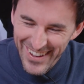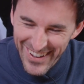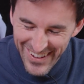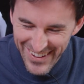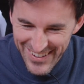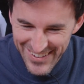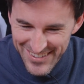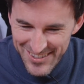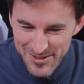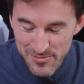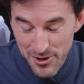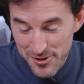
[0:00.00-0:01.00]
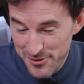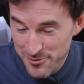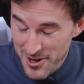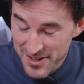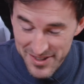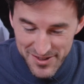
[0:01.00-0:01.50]
But
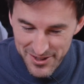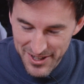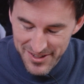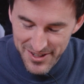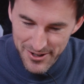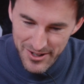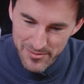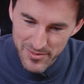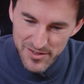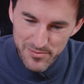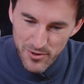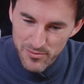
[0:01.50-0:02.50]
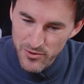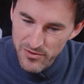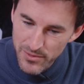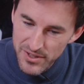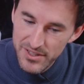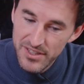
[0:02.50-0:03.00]
otherwise, it's an entirely bespoke
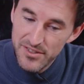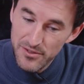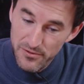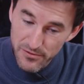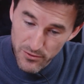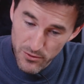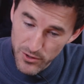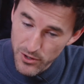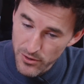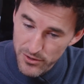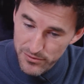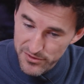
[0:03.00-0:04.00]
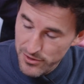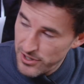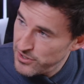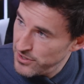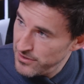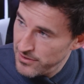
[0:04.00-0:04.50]
movement. It's a full gold
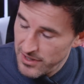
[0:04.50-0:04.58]
construction